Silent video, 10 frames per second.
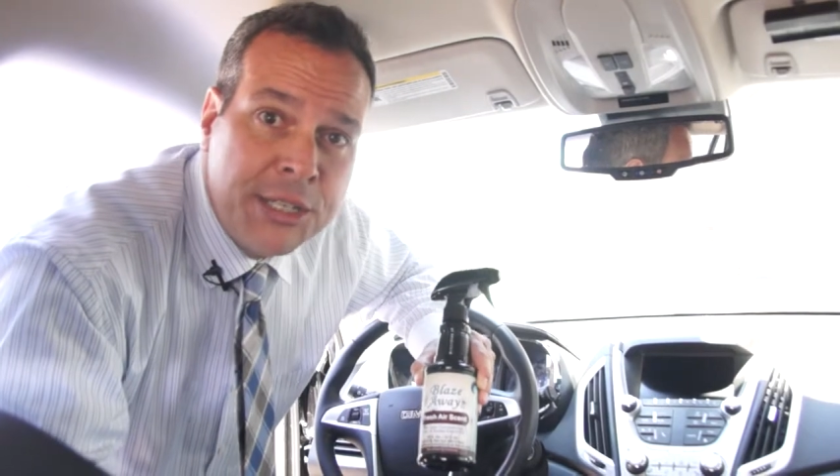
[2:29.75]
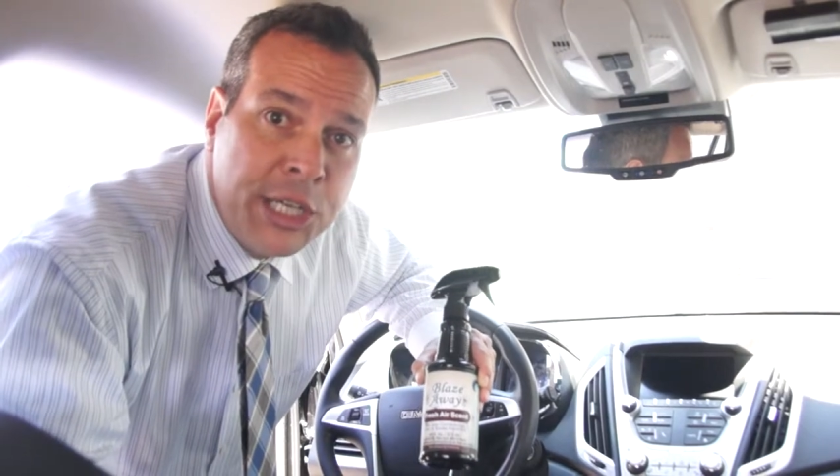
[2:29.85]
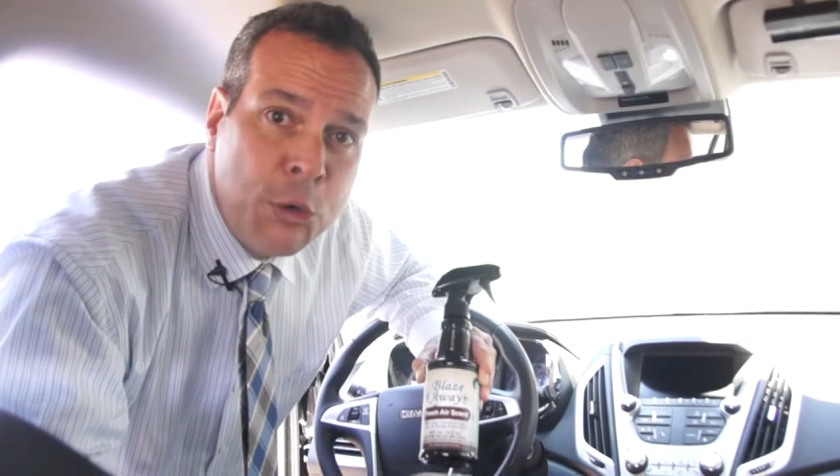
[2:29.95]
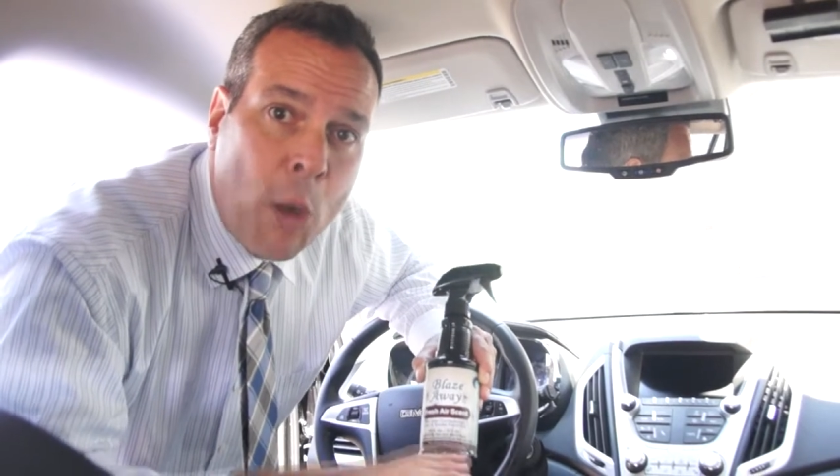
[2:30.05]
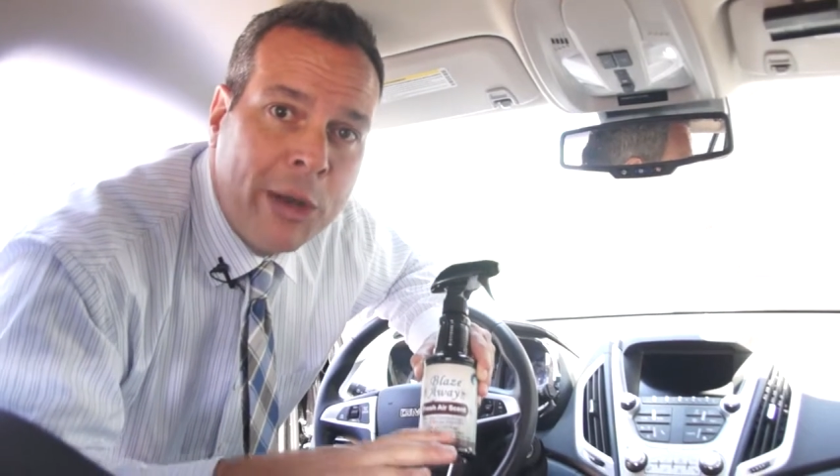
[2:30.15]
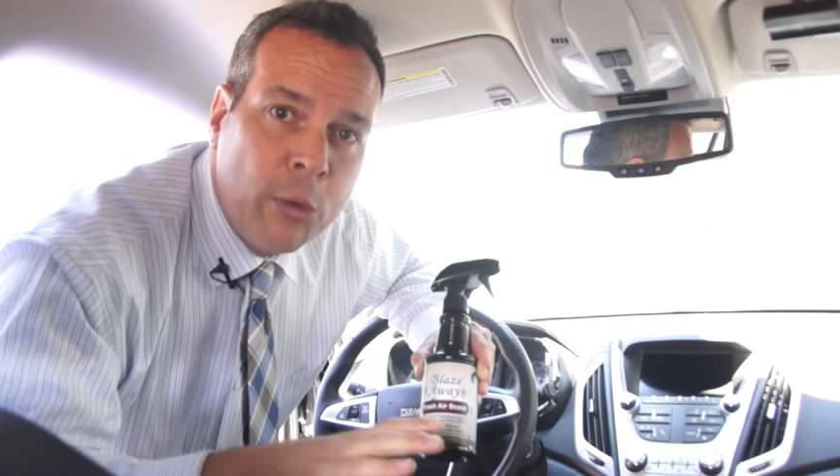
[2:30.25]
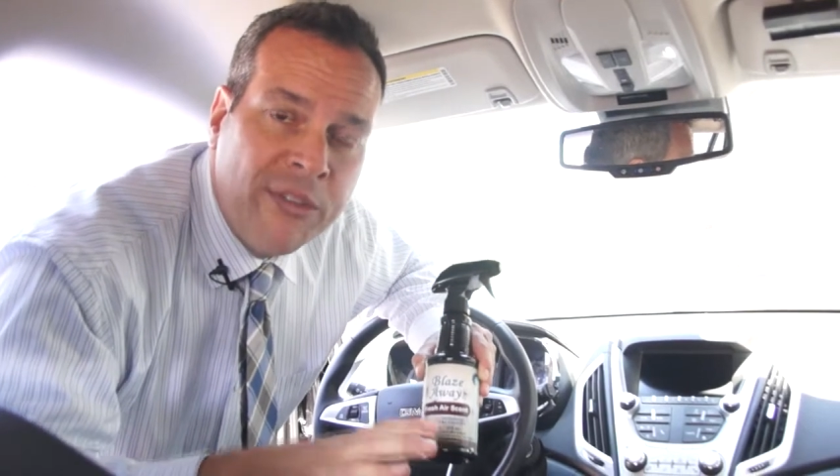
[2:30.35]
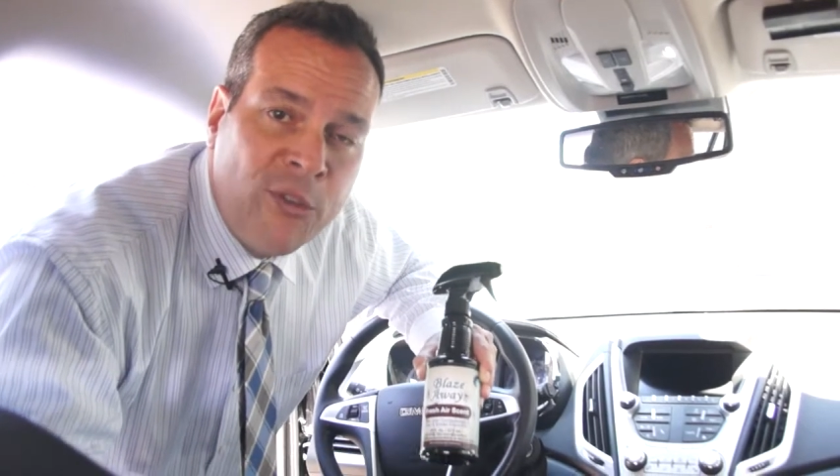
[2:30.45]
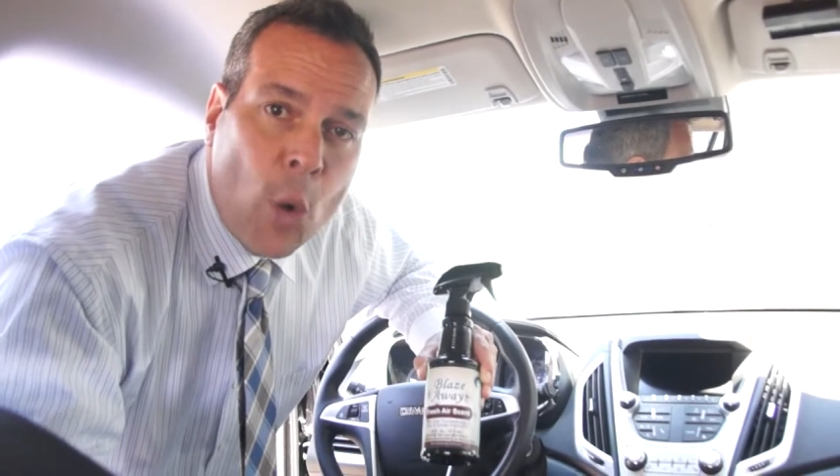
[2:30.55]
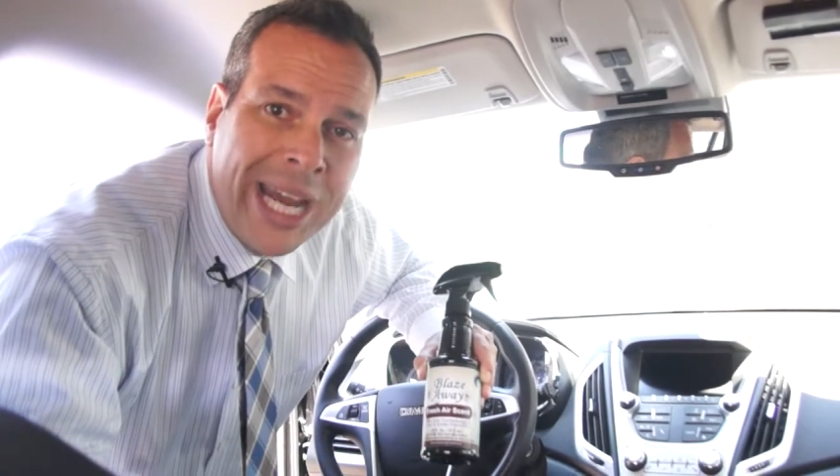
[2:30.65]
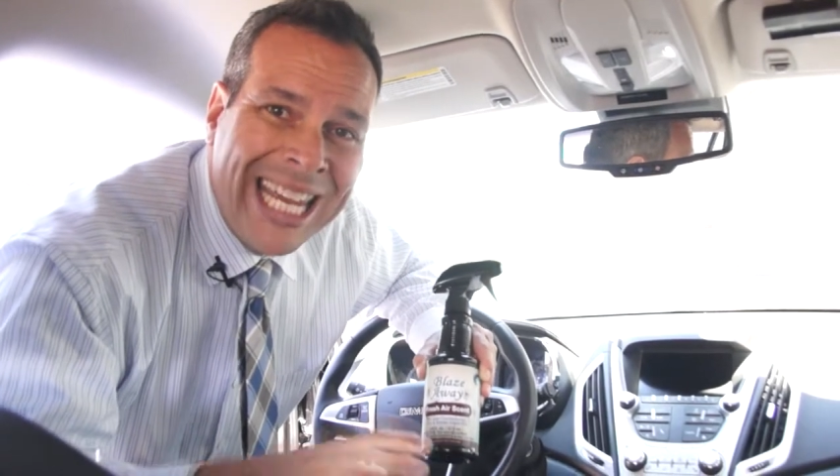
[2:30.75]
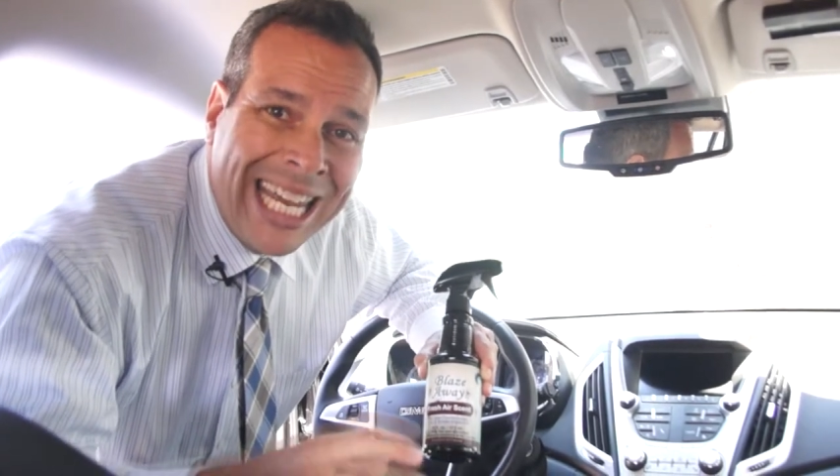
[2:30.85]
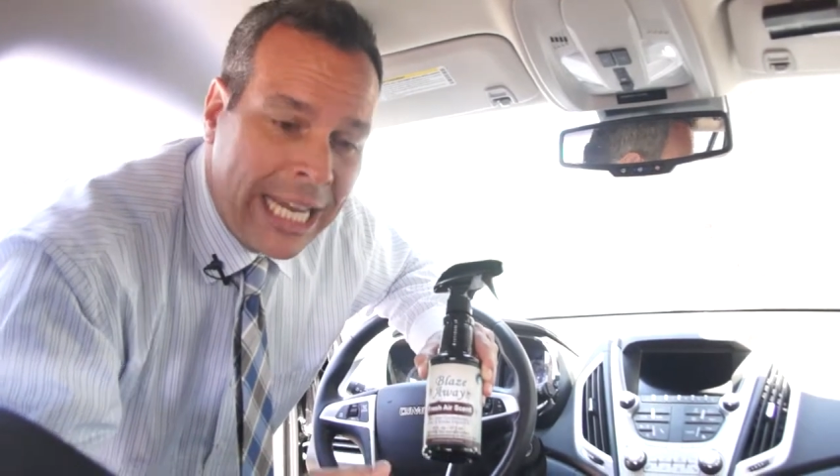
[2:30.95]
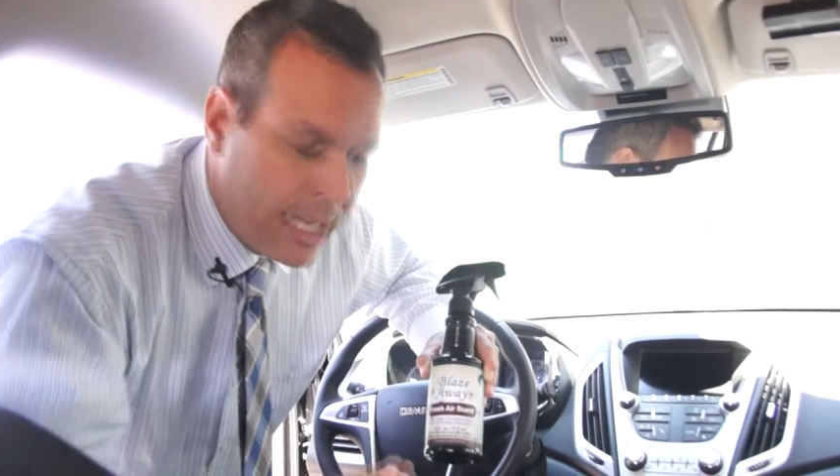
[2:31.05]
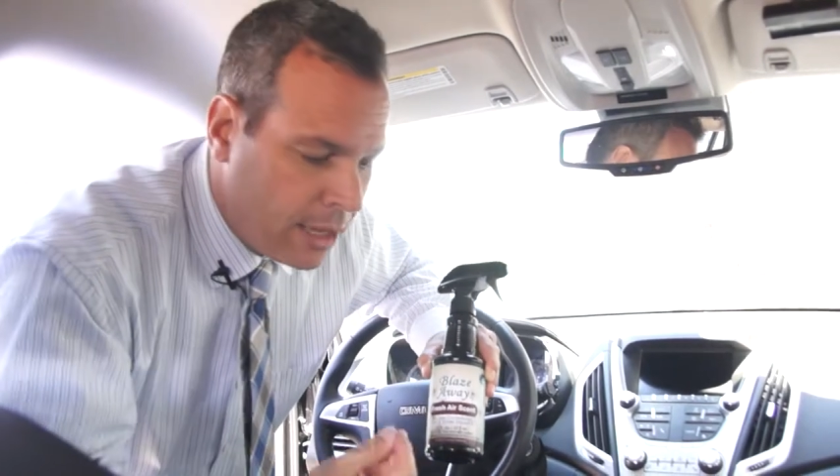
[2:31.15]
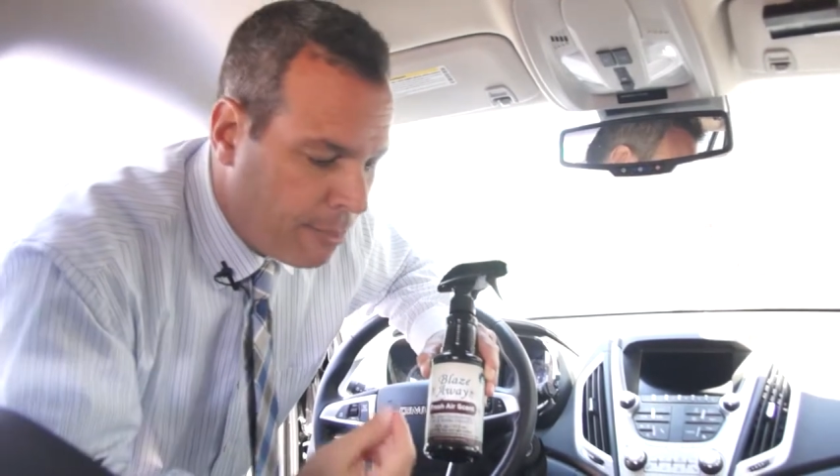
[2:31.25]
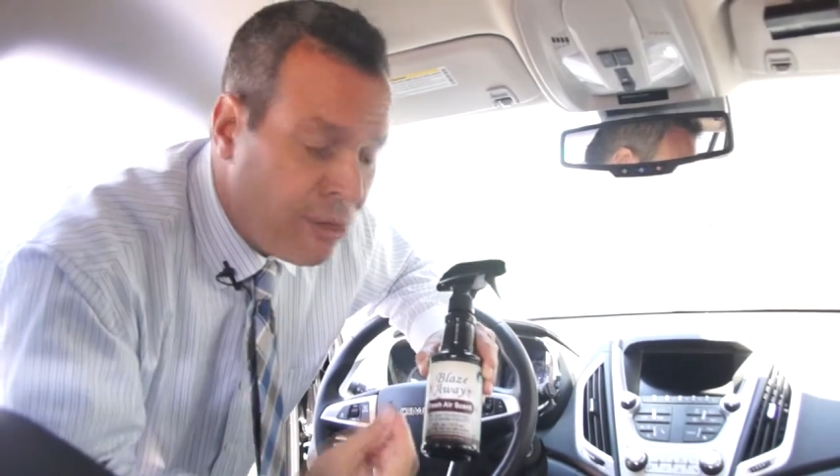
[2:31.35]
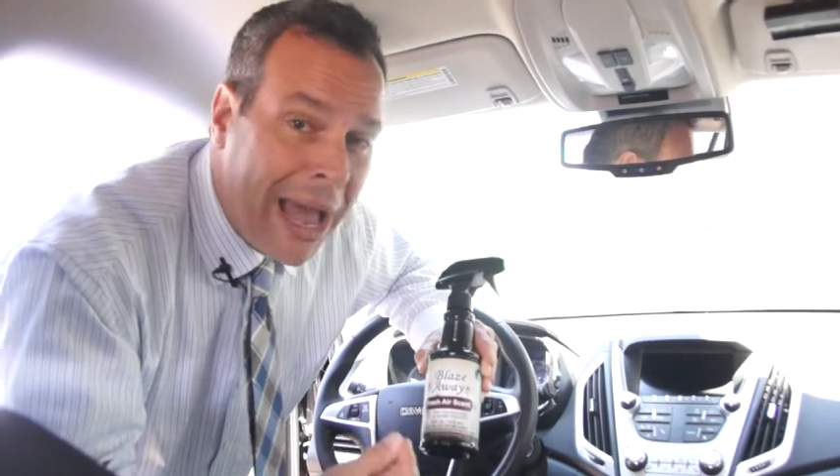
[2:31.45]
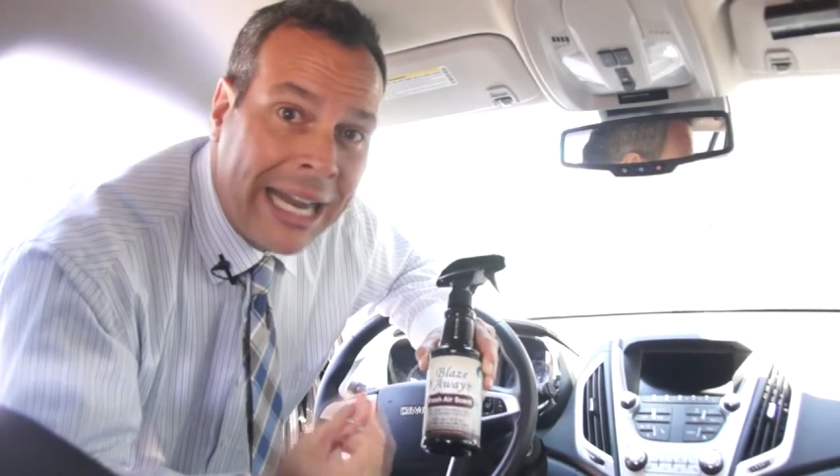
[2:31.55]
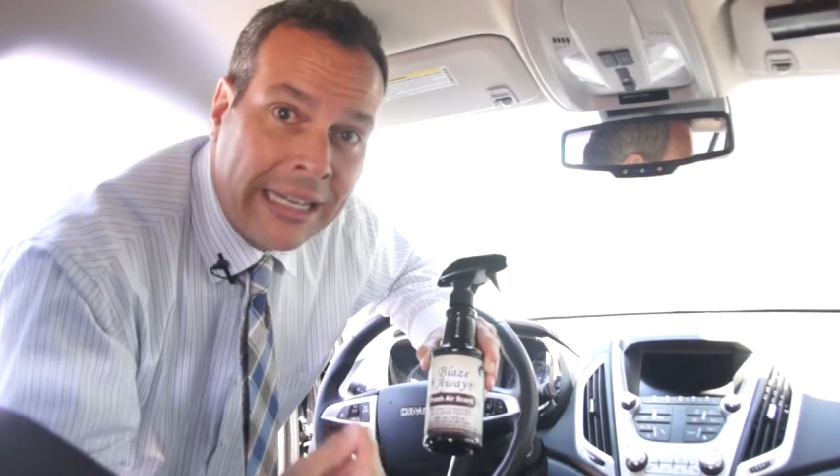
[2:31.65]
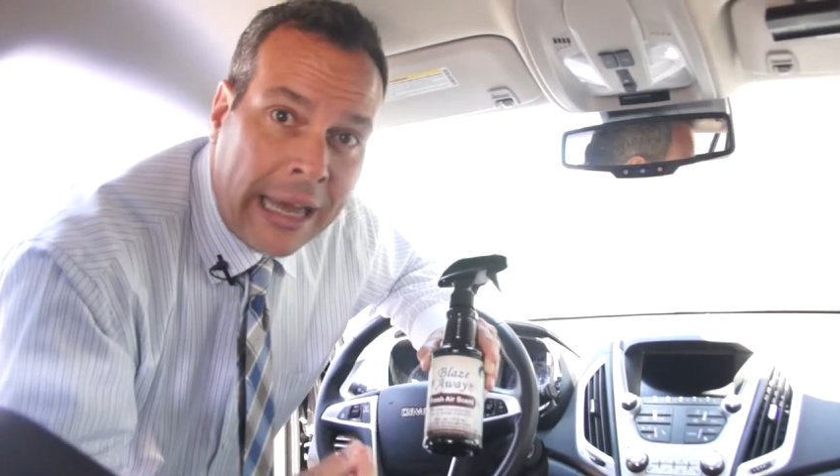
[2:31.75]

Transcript: that you want to avoid getting the product